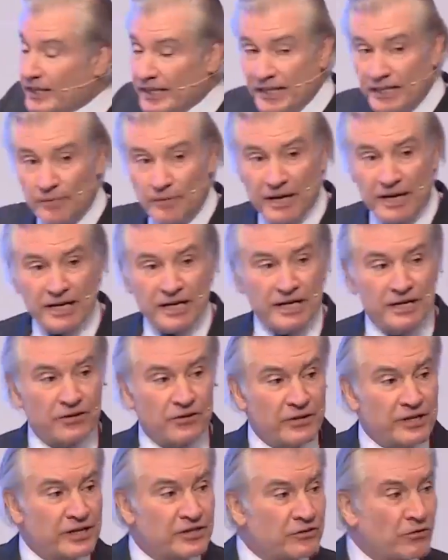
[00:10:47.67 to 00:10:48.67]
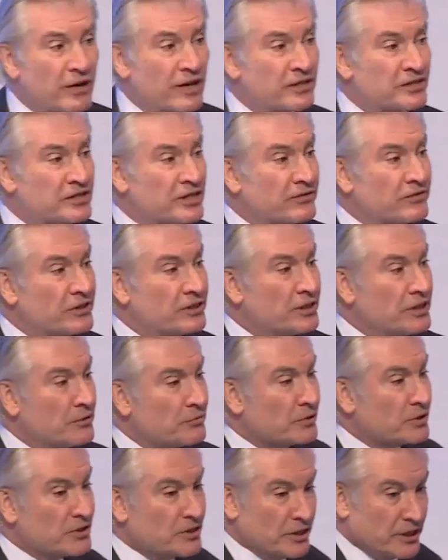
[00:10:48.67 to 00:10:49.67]
In my country, it's around
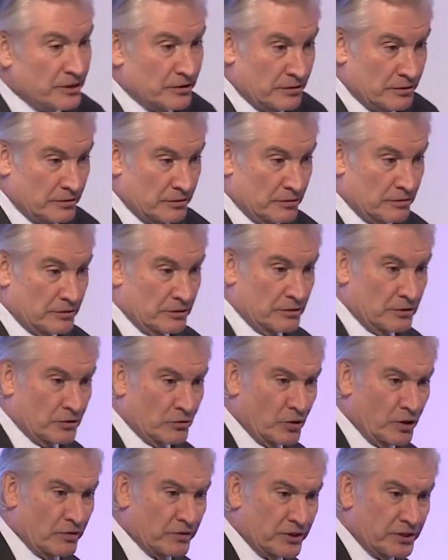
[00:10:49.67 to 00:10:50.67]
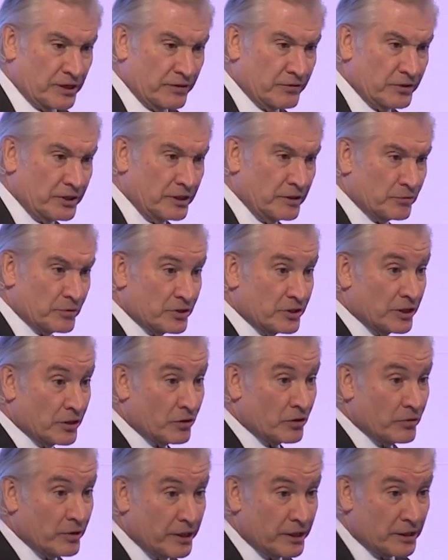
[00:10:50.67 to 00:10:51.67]
17%, 12 to 17%
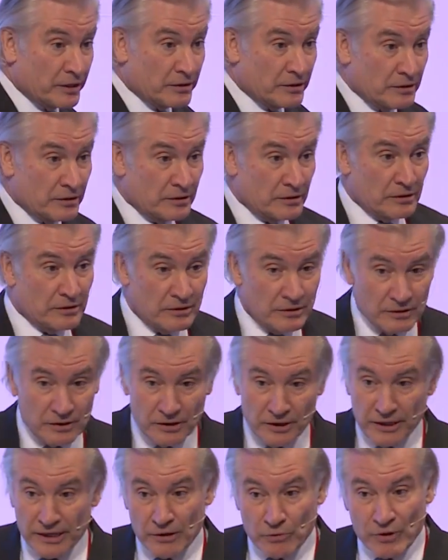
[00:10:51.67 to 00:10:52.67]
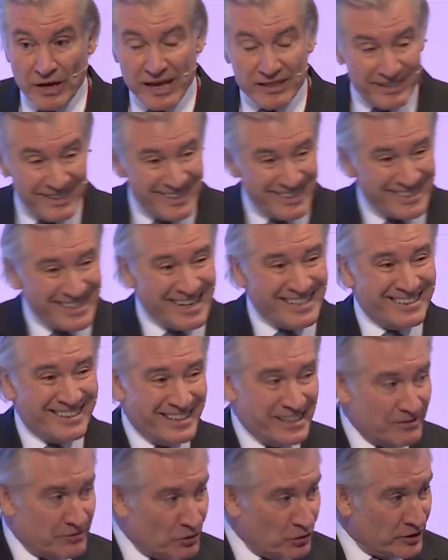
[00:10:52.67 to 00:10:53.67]
already. Right? And the necessity
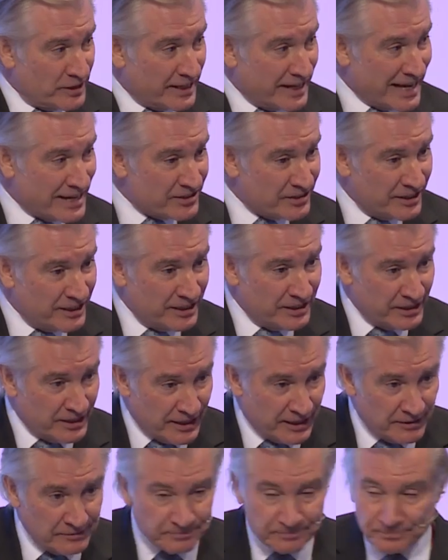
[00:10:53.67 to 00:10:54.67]
of doing that hasn't hit yet.